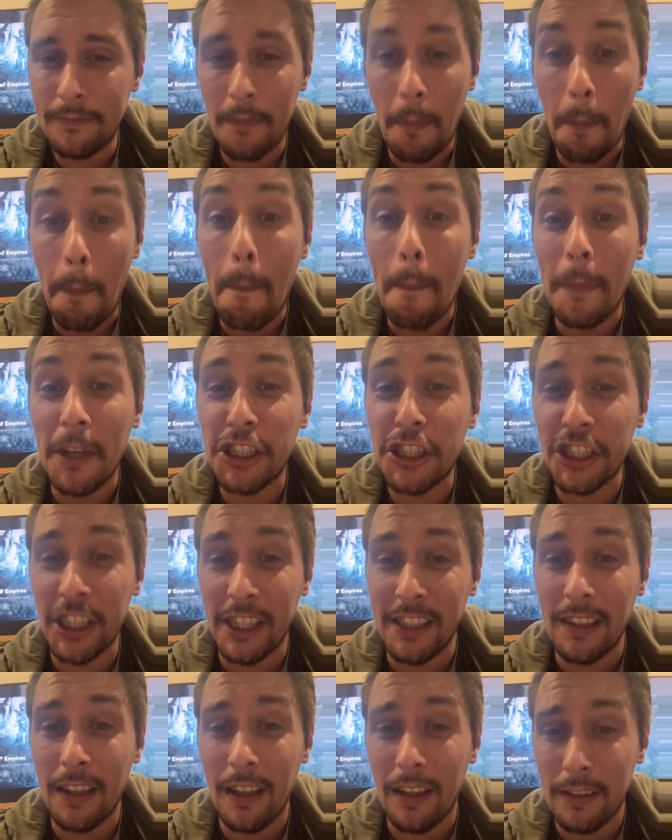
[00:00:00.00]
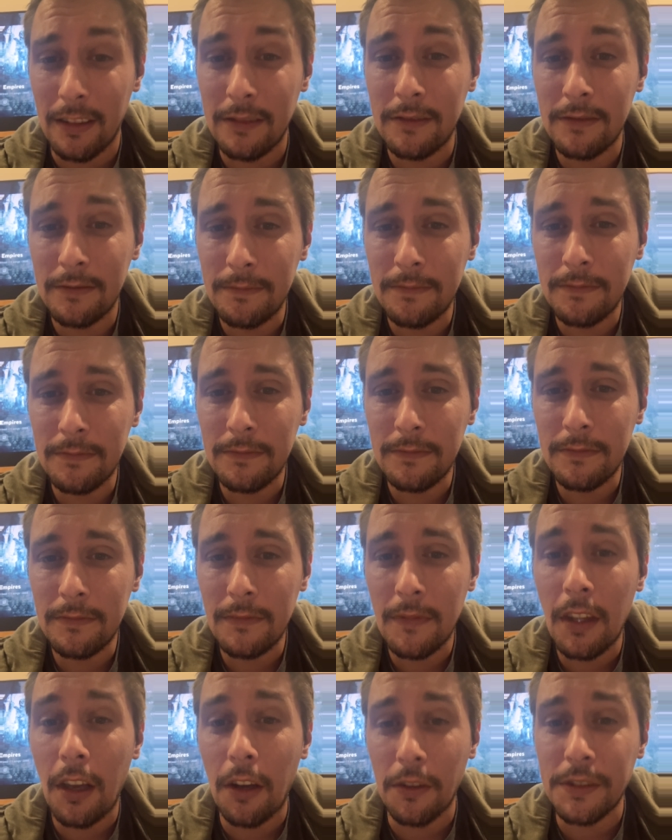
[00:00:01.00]
Machine Head.
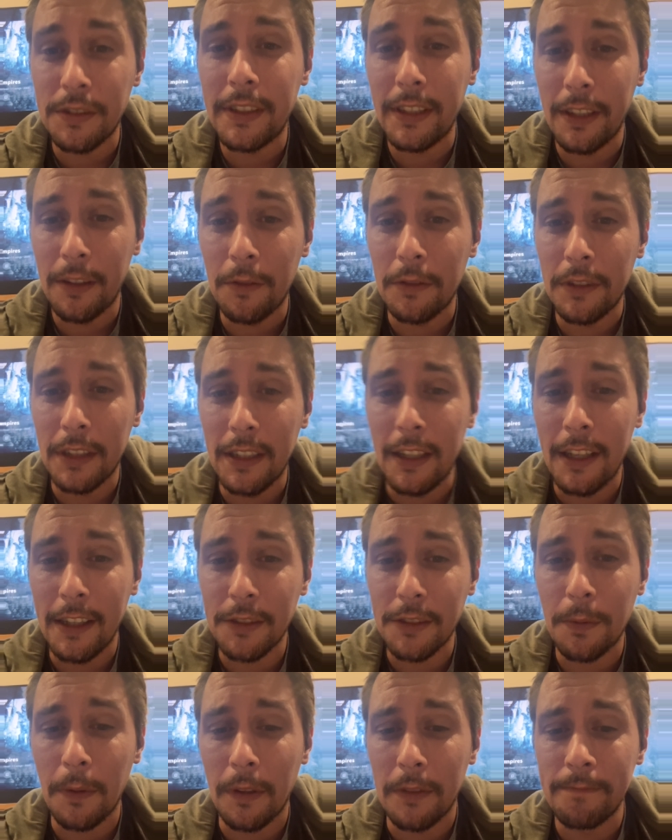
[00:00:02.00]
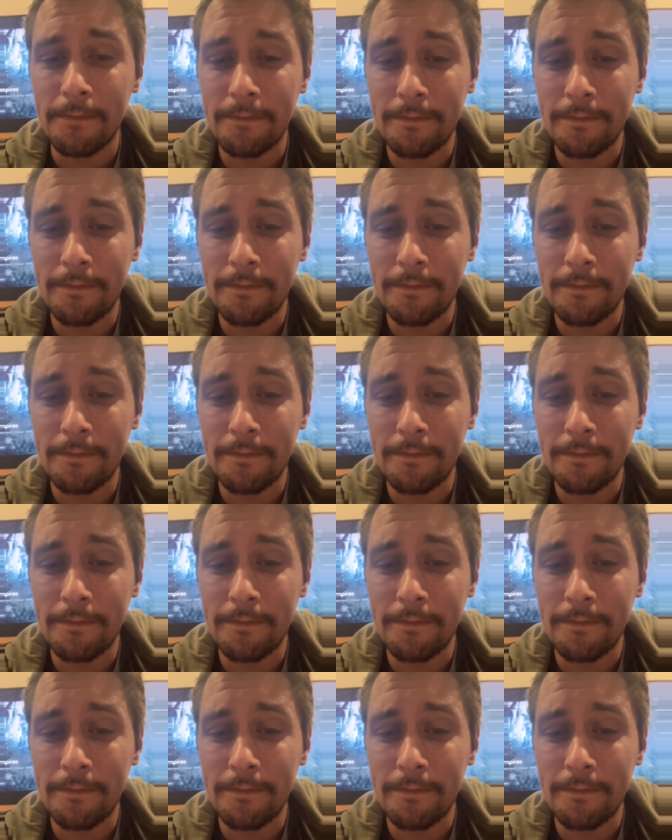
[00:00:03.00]
I'll see you on the next one.